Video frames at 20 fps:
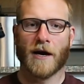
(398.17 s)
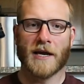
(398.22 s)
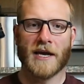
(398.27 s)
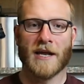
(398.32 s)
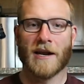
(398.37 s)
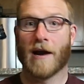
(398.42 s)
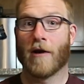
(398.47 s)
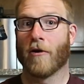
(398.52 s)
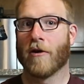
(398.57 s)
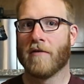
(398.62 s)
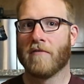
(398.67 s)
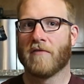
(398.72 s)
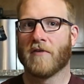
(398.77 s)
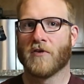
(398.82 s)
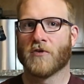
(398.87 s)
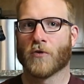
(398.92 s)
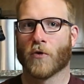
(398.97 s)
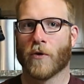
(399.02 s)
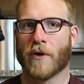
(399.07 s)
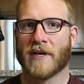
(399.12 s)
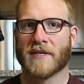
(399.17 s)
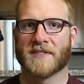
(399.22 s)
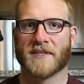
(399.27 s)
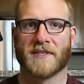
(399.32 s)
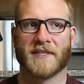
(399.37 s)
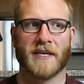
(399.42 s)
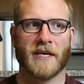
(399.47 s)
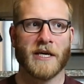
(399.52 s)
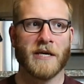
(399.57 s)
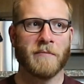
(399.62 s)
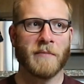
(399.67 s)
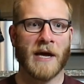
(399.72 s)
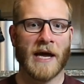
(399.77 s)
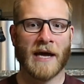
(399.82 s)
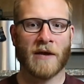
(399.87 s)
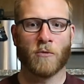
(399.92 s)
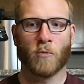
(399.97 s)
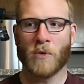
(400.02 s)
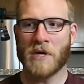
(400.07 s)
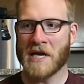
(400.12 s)
in our inventory as a team,
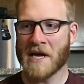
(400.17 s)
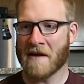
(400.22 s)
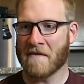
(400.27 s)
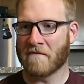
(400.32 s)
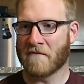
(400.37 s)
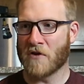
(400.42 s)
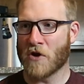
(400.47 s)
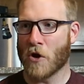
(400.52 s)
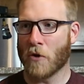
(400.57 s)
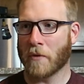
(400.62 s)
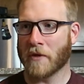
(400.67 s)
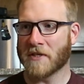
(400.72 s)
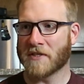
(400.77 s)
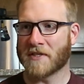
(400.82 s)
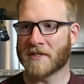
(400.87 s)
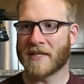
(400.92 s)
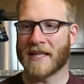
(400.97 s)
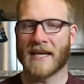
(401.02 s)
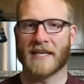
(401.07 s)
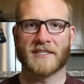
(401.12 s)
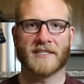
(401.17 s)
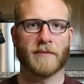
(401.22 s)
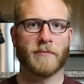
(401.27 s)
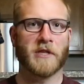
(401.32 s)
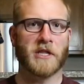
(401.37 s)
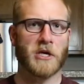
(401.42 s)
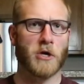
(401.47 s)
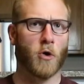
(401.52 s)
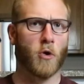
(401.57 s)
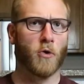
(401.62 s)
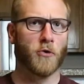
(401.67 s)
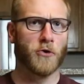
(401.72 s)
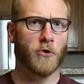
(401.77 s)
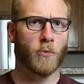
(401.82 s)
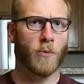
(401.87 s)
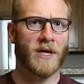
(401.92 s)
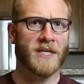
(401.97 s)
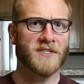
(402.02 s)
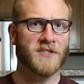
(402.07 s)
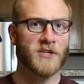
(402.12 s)
and we have noticed that some of the older
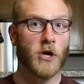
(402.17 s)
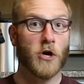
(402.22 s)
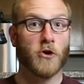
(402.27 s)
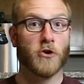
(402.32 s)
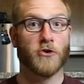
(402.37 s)
ones